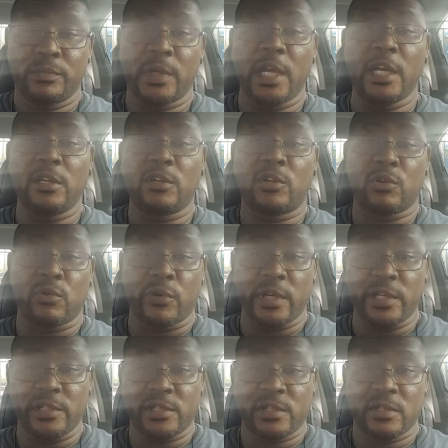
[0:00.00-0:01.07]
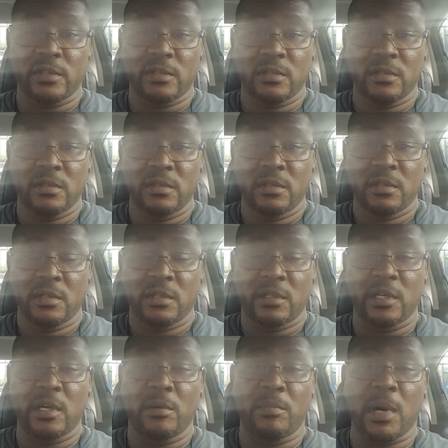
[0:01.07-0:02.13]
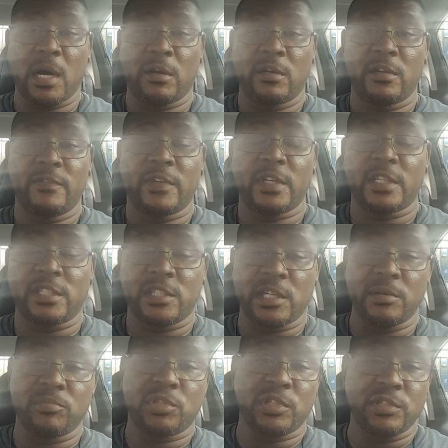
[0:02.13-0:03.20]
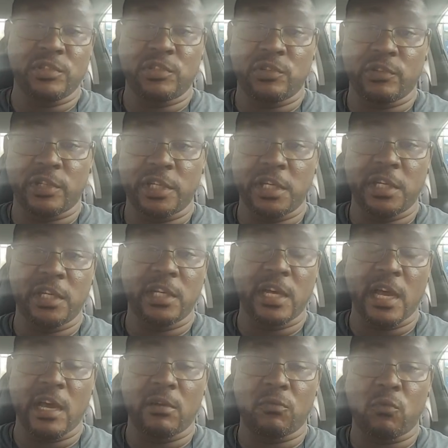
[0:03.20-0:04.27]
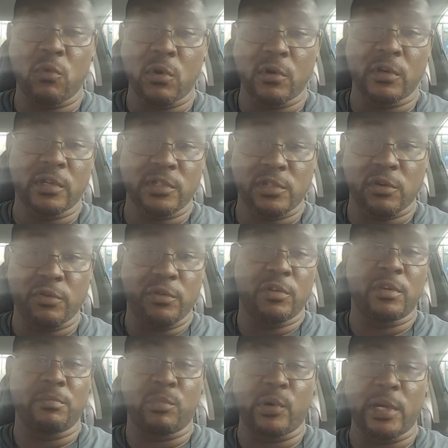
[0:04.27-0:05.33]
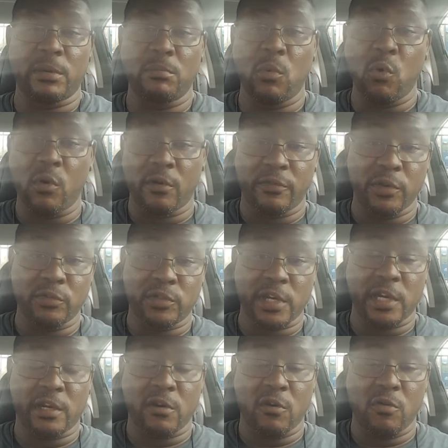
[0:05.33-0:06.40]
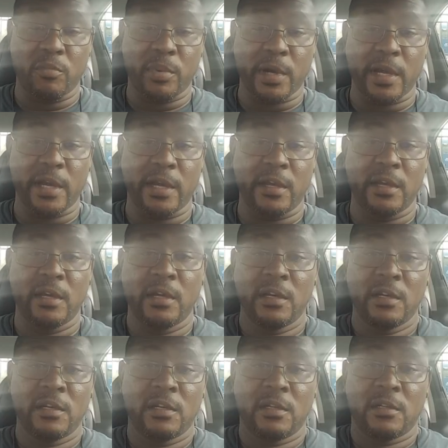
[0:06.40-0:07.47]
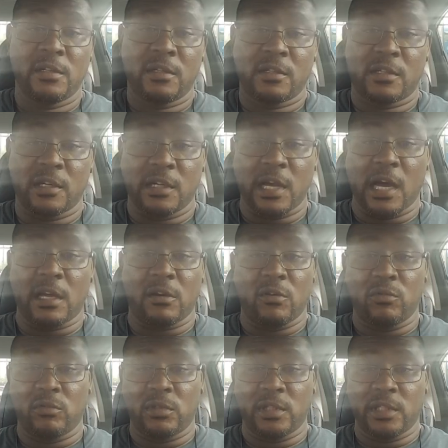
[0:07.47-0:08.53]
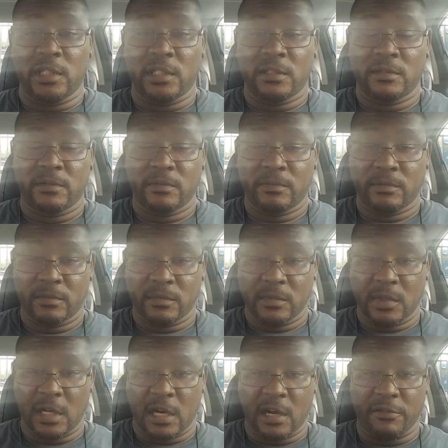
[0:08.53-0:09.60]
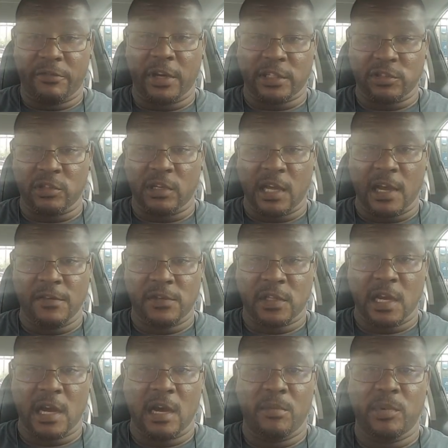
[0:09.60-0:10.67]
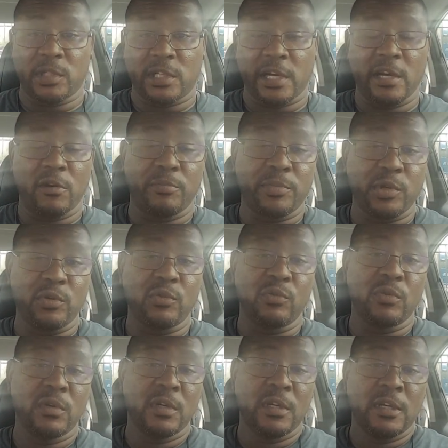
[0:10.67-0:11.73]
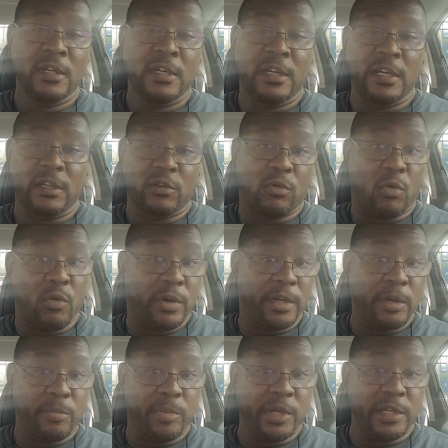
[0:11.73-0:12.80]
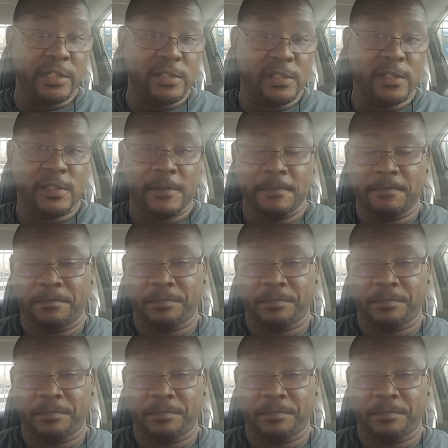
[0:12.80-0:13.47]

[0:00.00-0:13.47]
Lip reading: increase the amount of exemptions you're getting at work, so you can bring more of your take-home pay to not only affect your lifestyle, but to help you in growing your business.